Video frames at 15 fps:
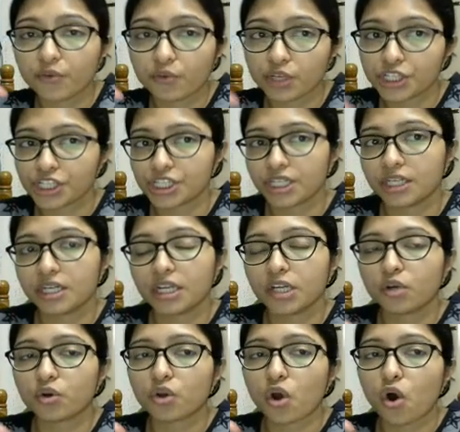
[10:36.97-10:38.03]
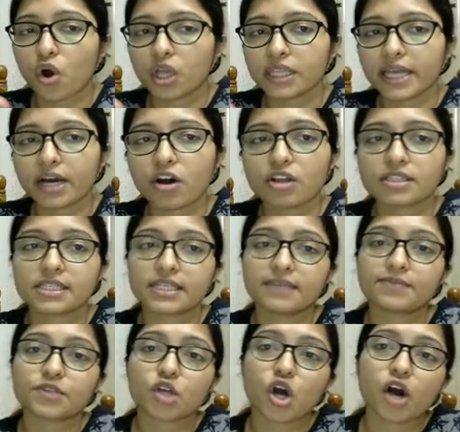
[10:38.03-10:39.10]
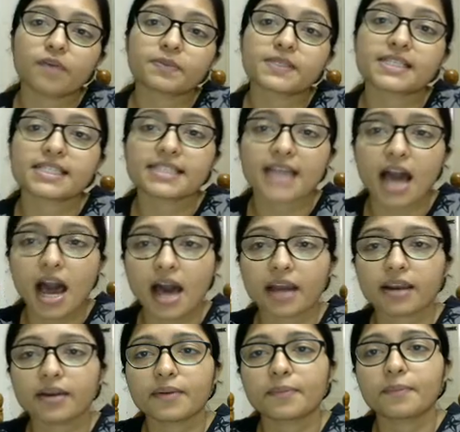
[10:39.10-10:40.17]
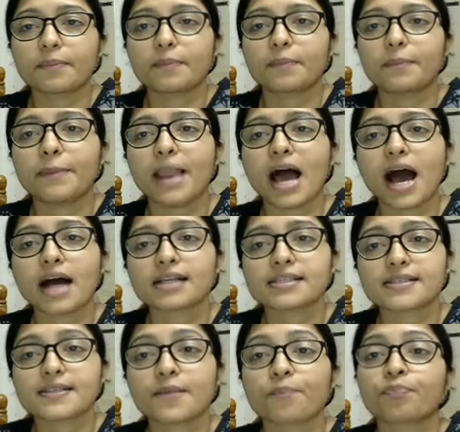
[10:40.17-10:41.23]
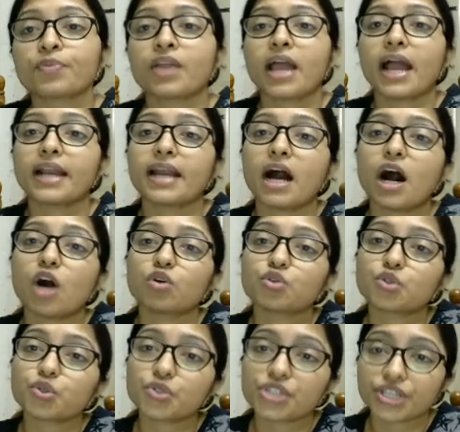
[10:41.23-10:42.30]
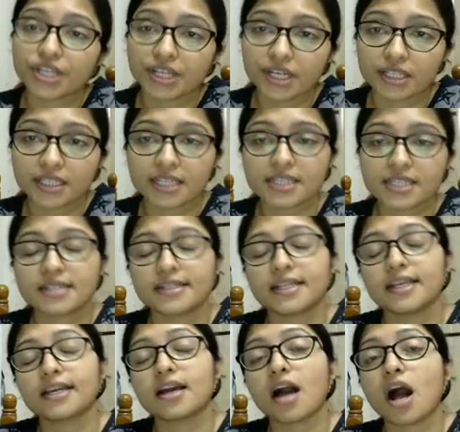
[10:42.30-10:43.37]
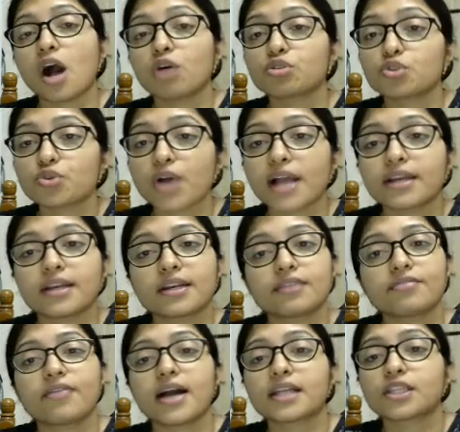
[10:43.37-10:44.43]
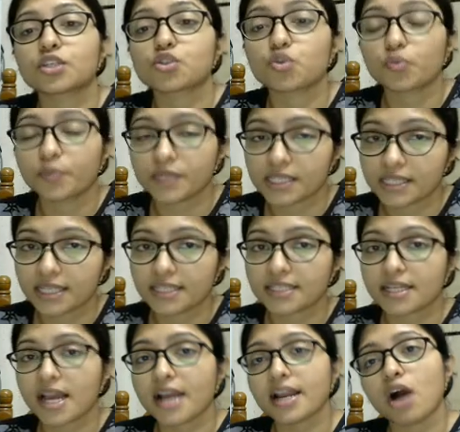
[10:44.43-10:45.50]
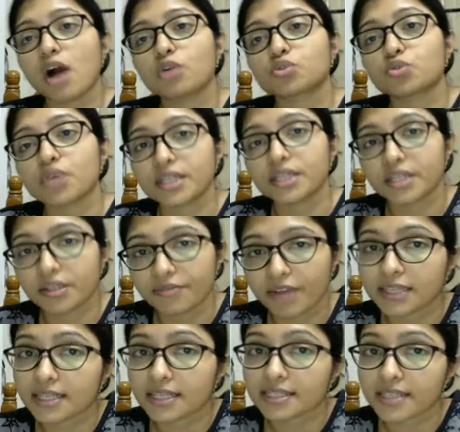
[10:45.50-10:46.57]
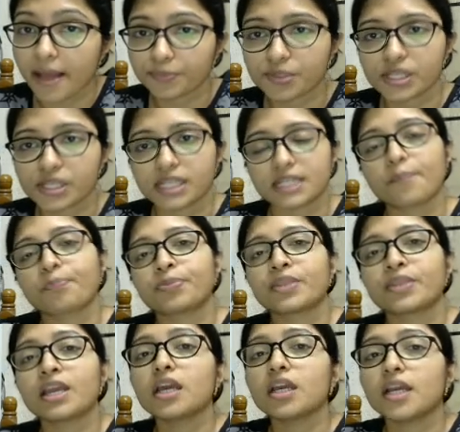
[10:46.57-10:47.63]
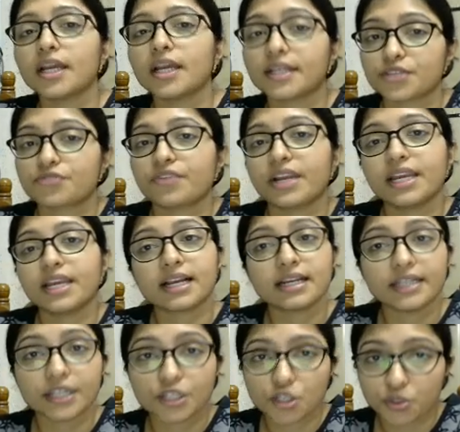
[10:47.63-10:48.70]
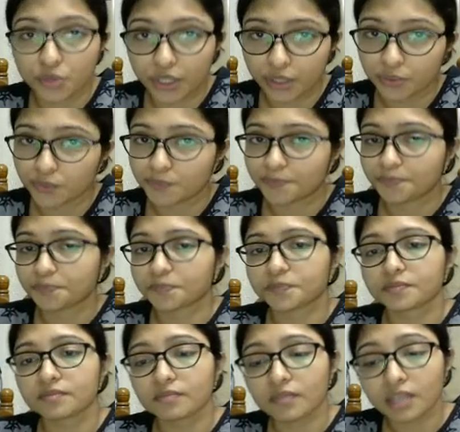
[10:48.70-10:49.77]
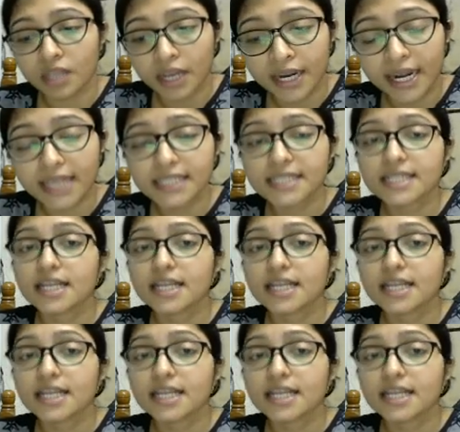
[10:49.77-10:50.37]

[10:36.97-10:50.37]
question, your all the concept of star, plus, and how to generate the string, how to identify the superset and how to identify the subset, it is very clear to you, right?